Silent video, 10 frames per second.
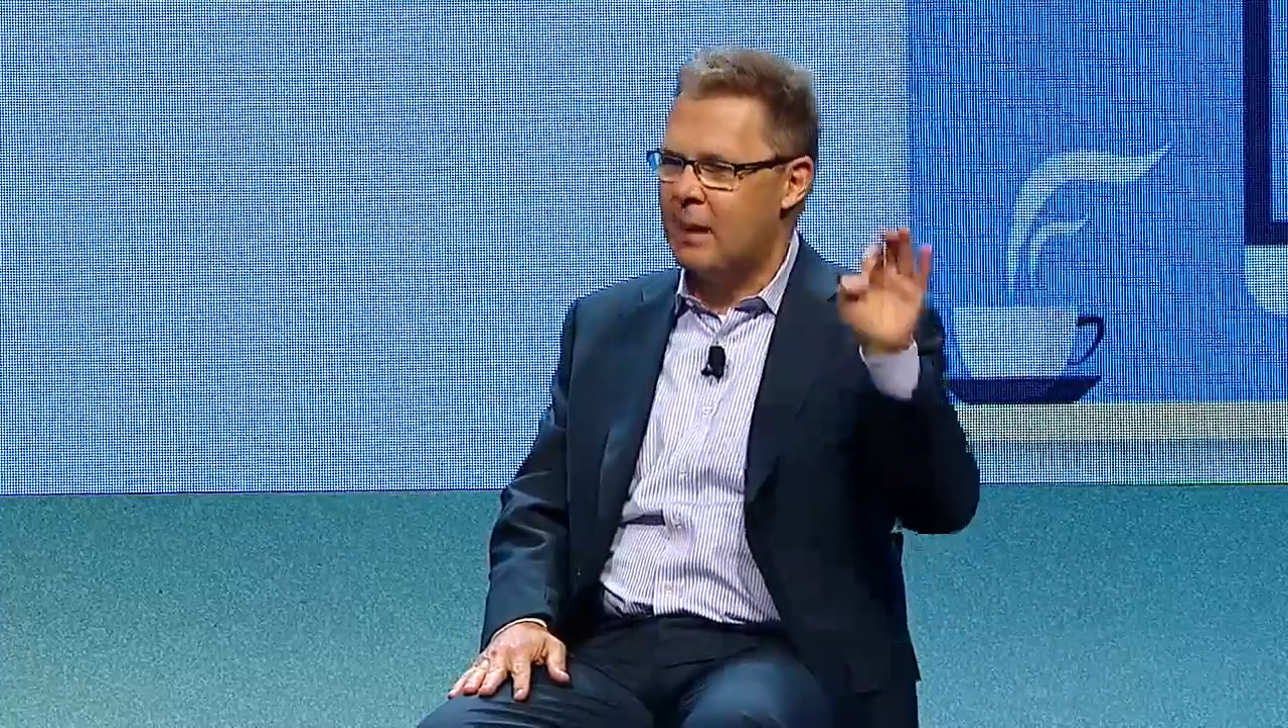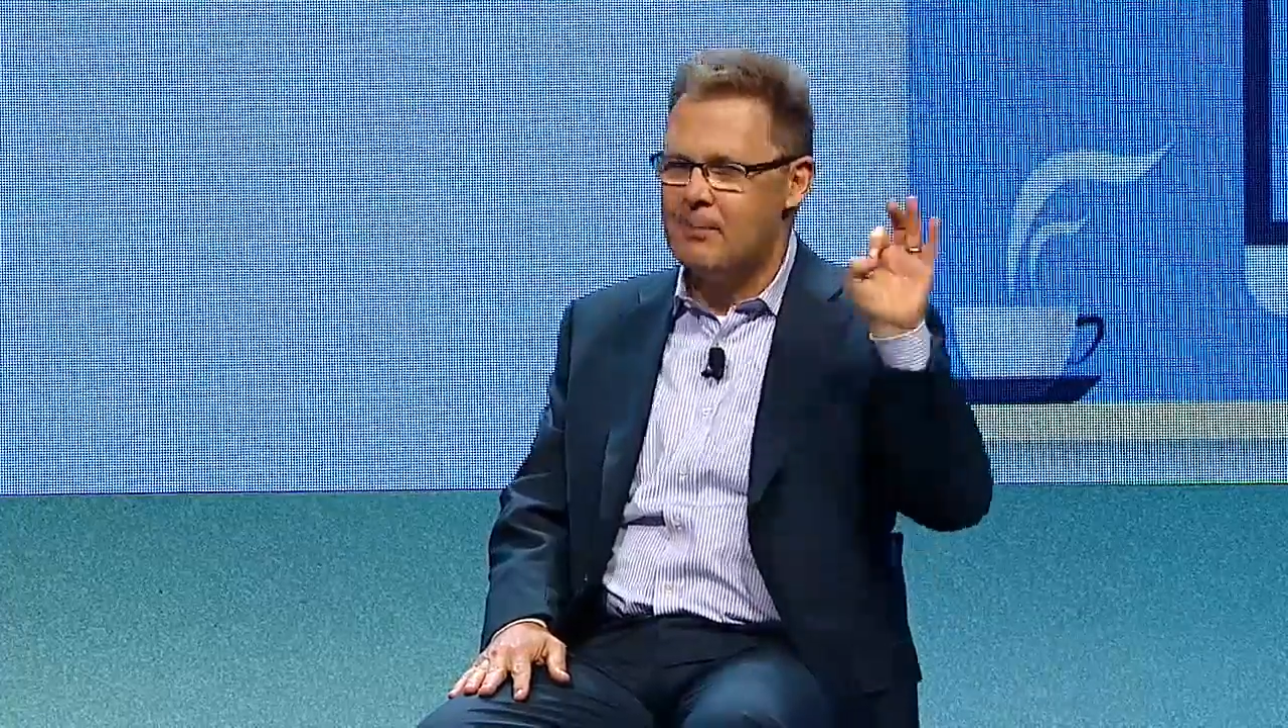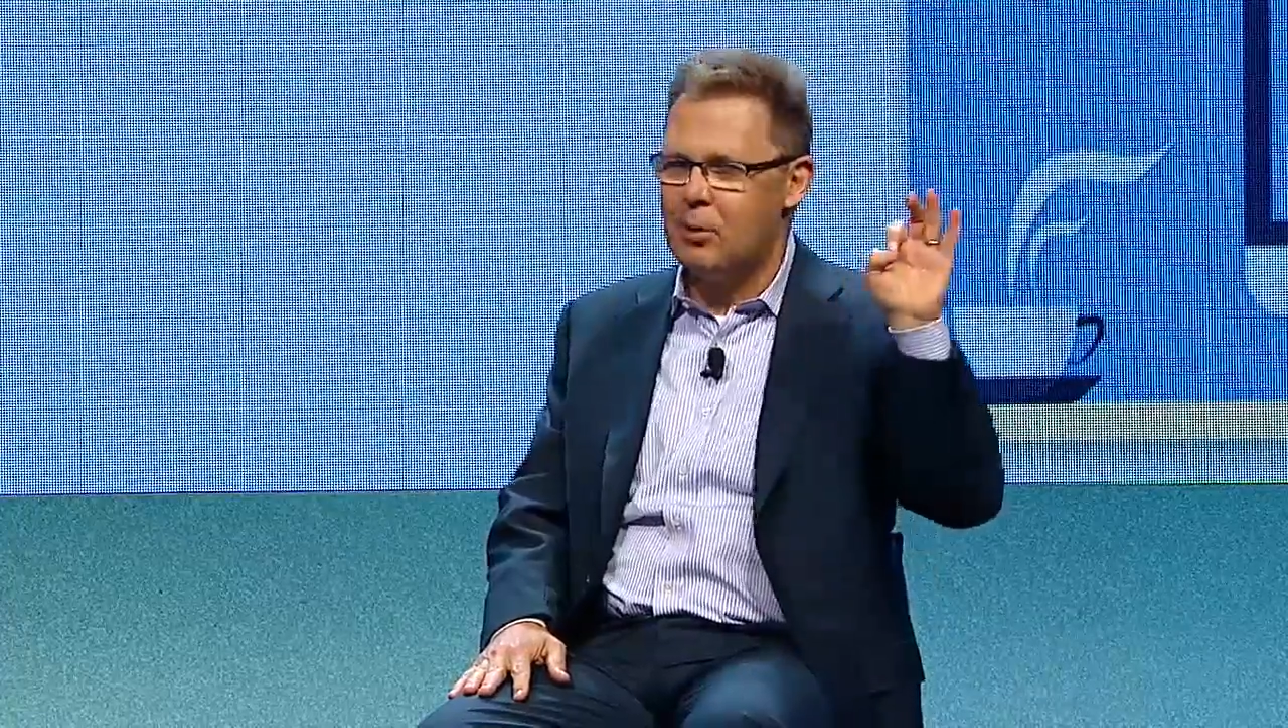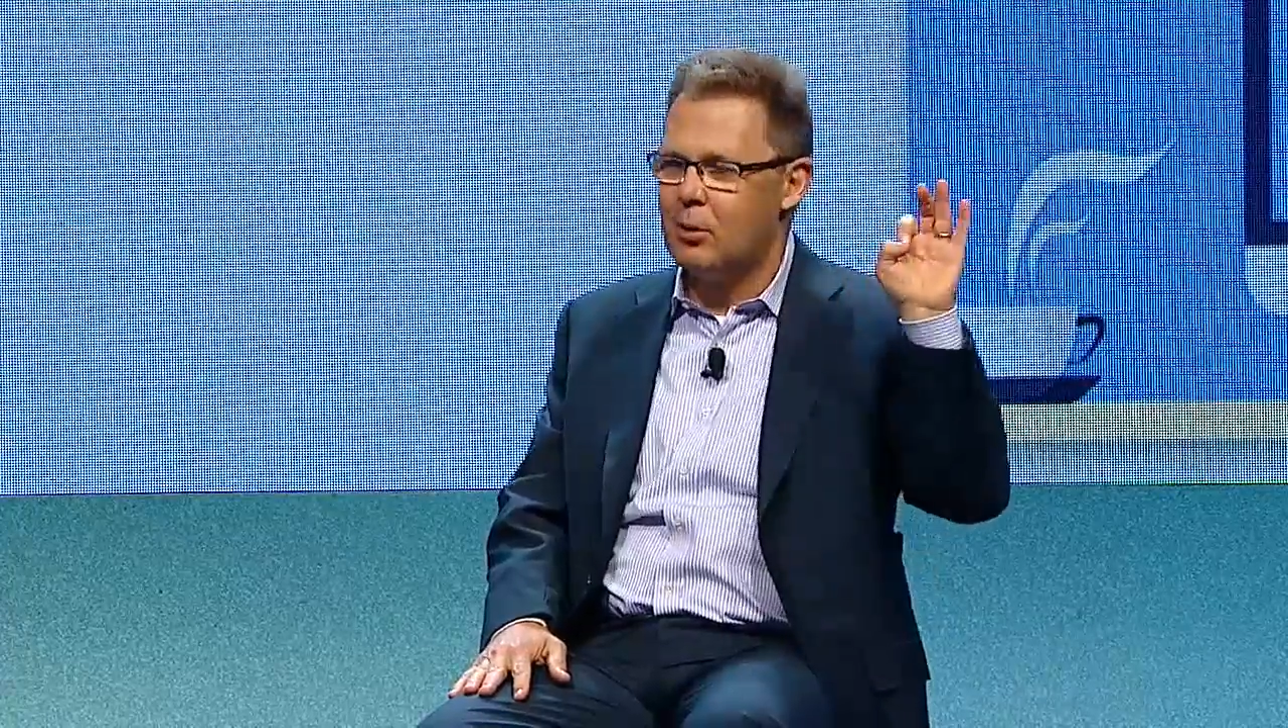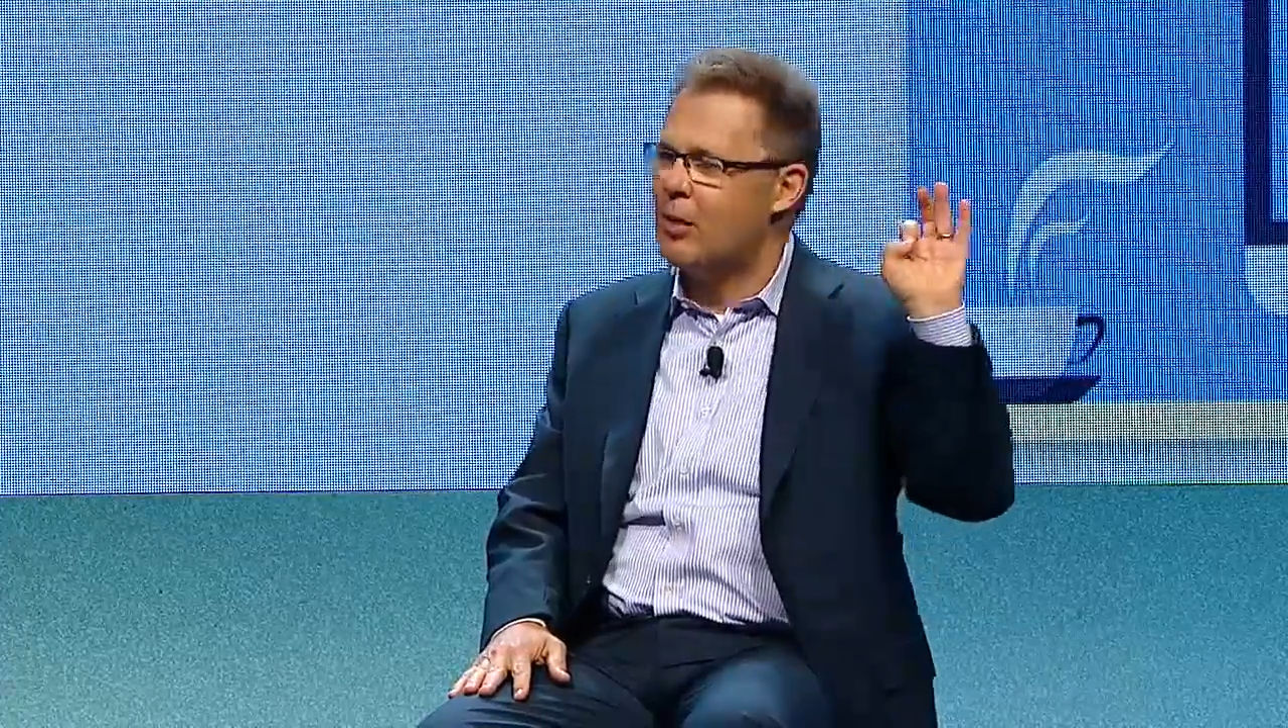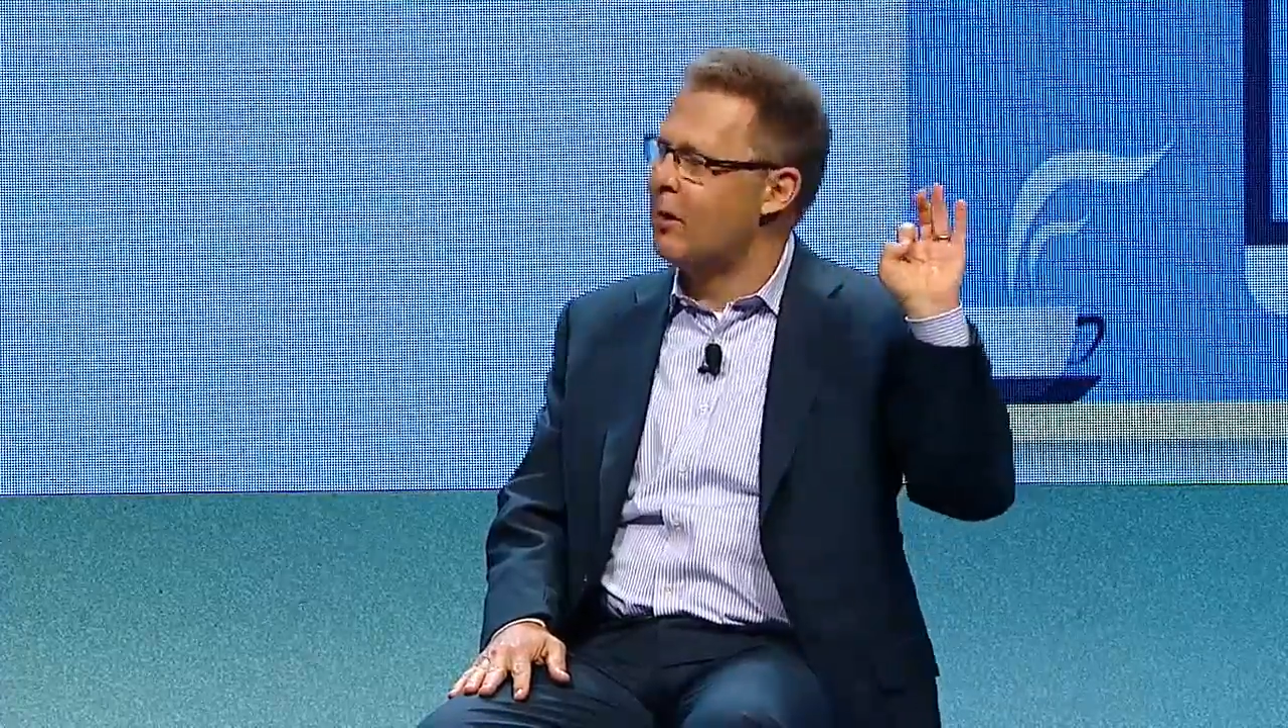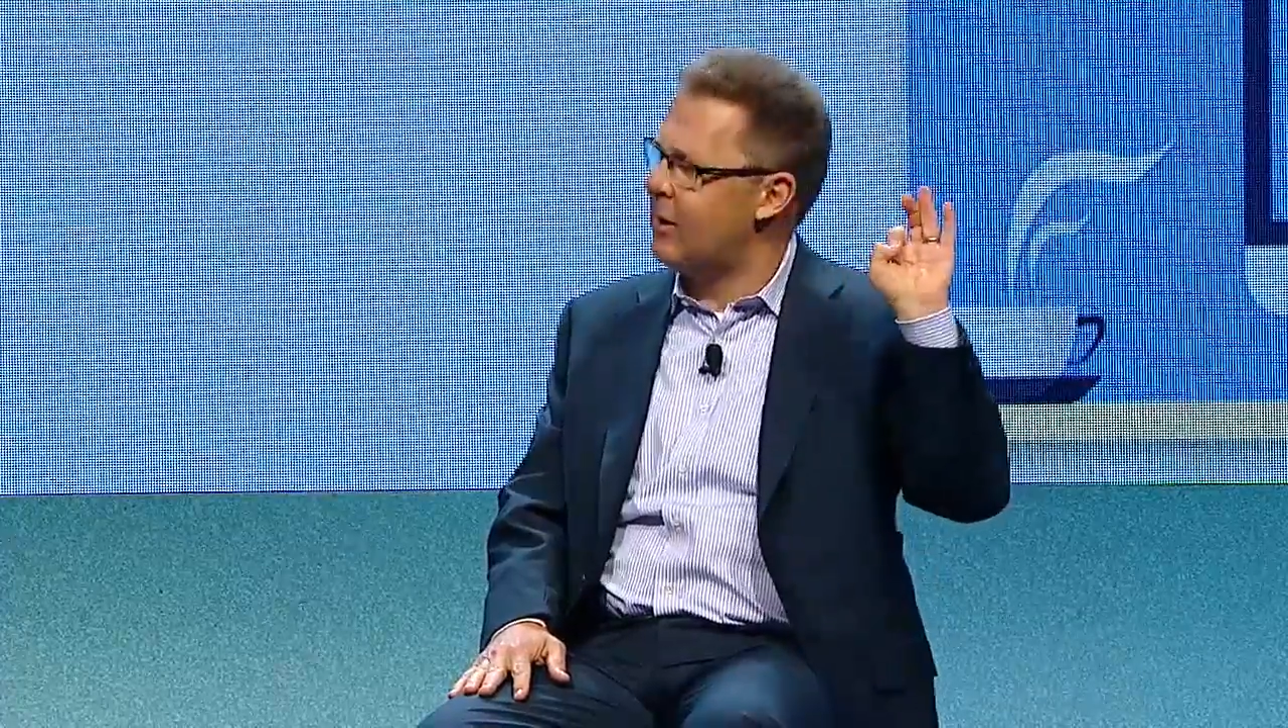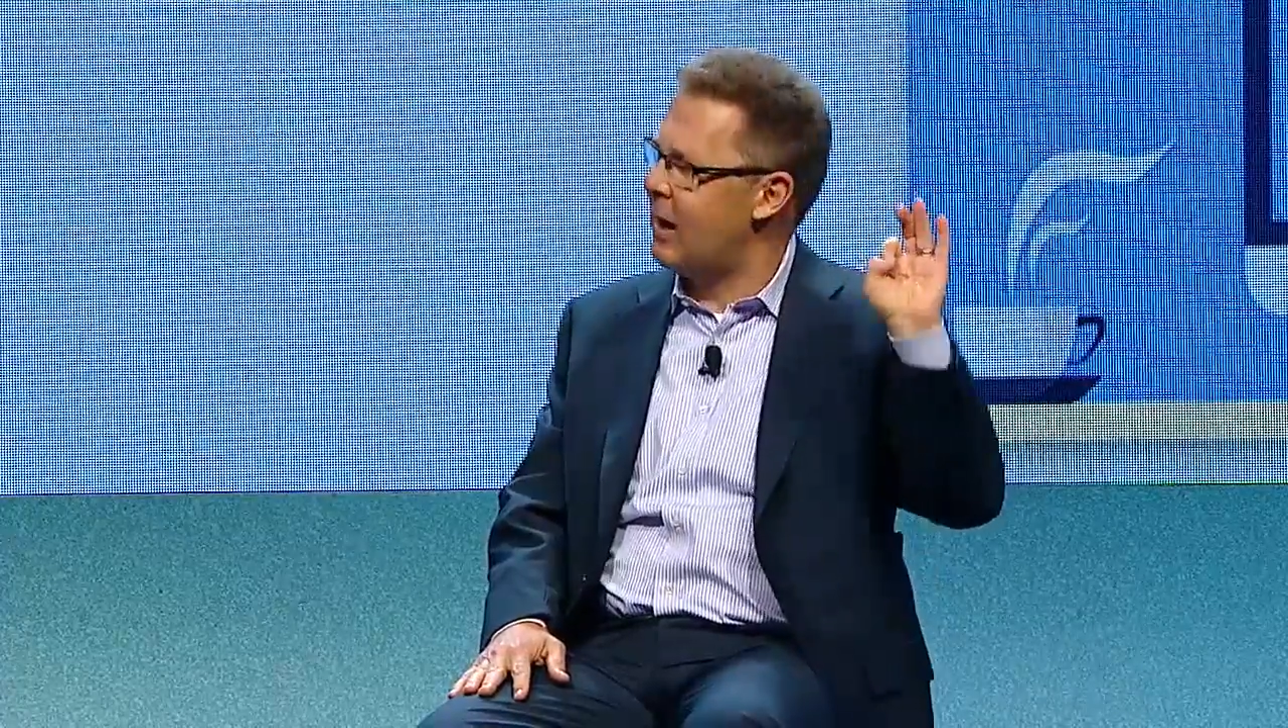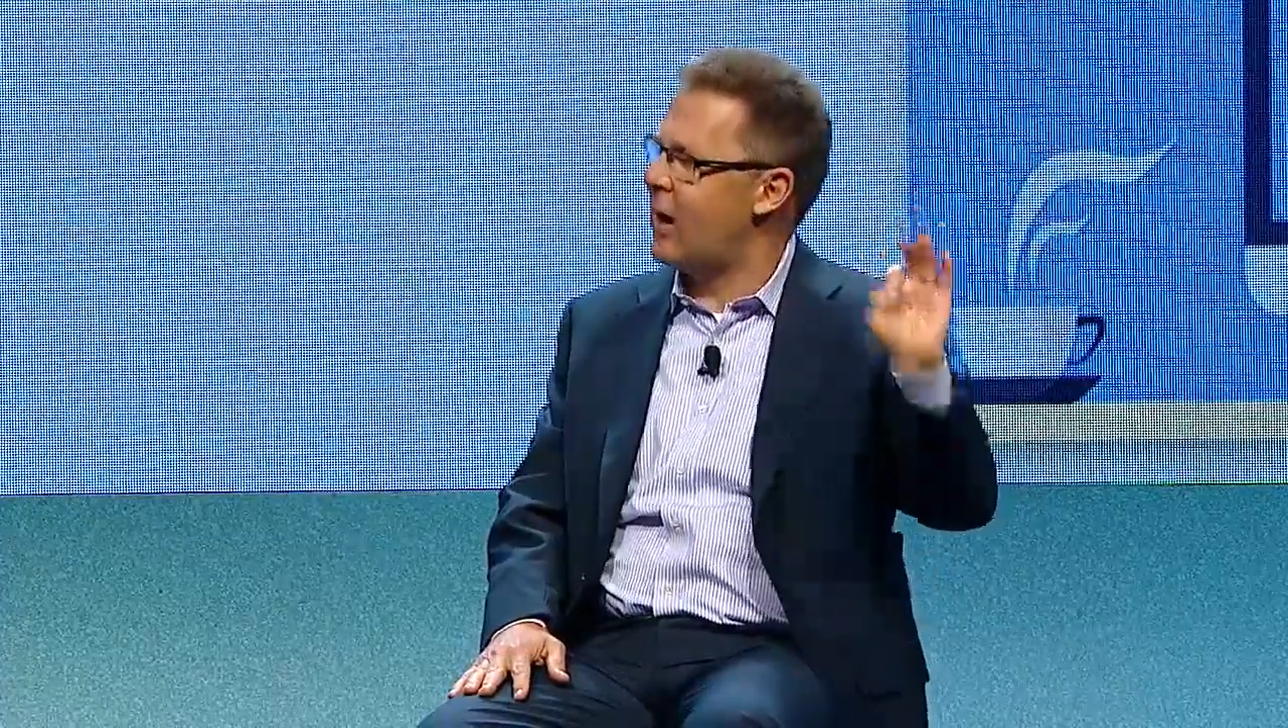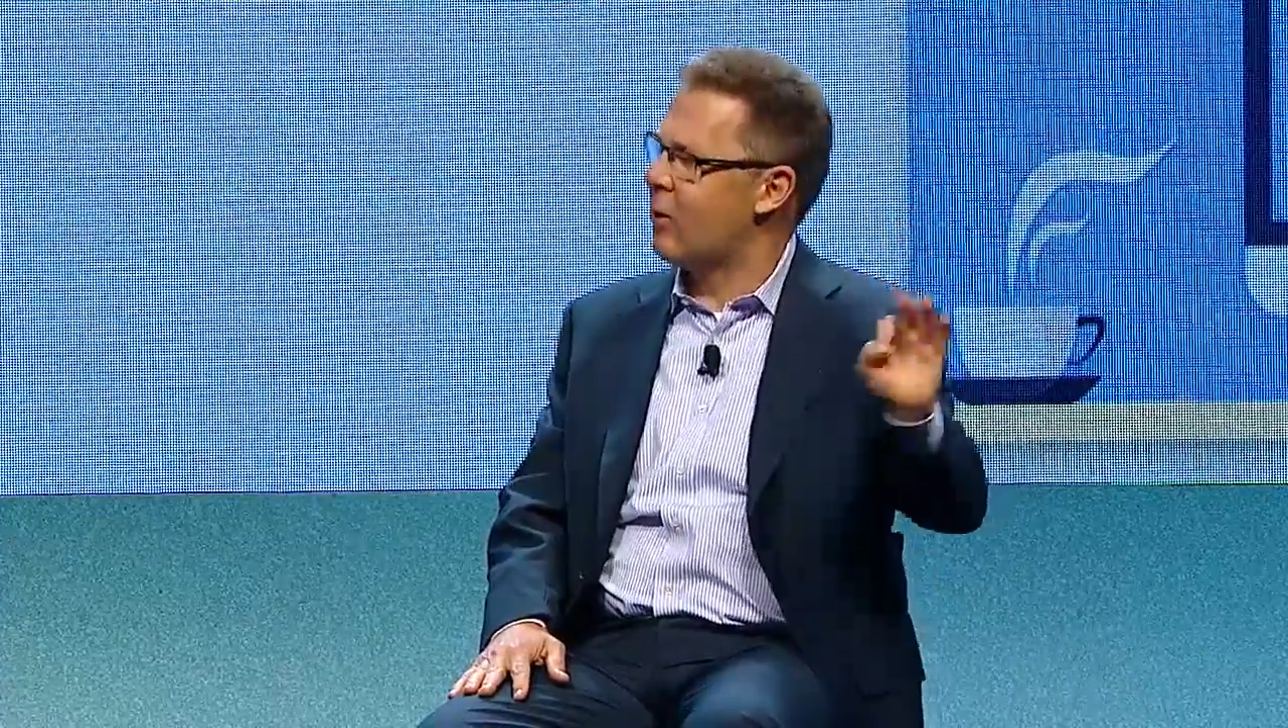People
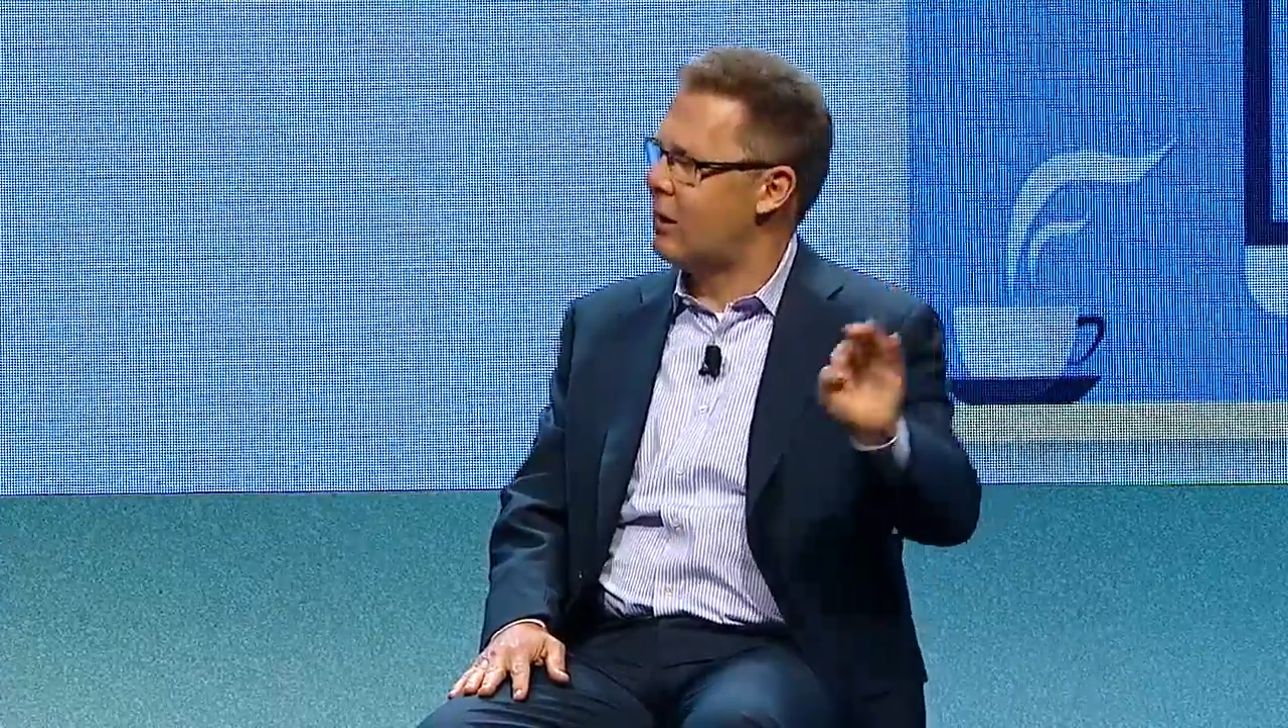now